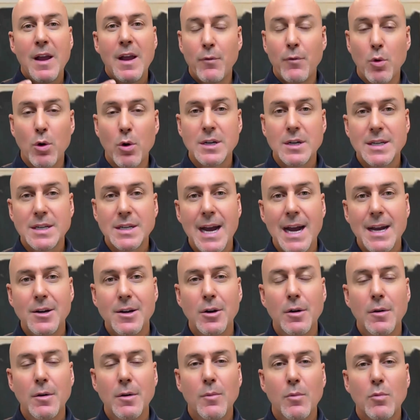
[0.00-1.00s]
if we're a
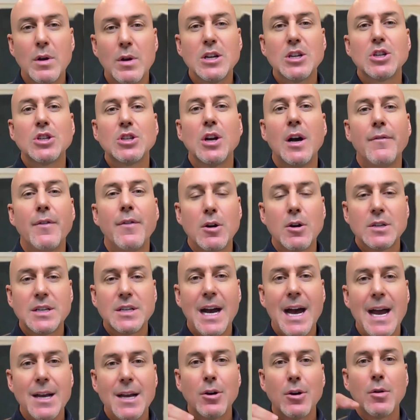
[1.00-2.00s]
tiger, we shove our
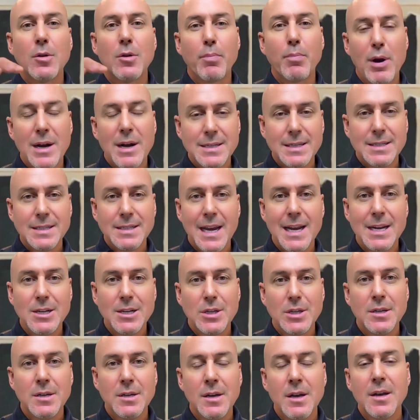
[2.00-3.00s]
tiger
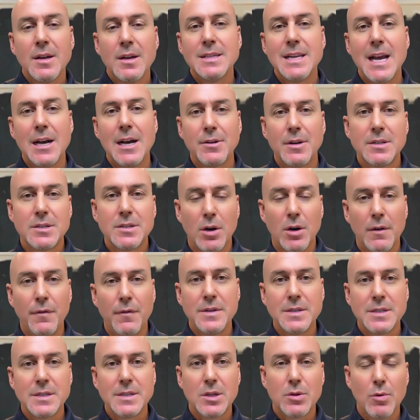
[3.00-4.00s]
presentation down a
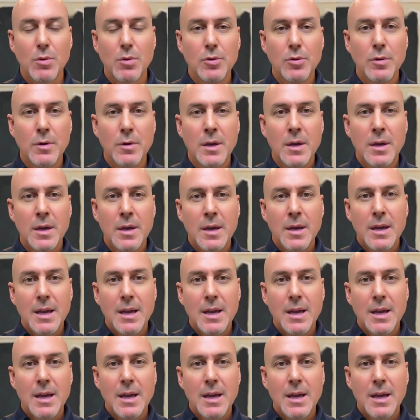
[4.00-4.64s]
dolphin's throat.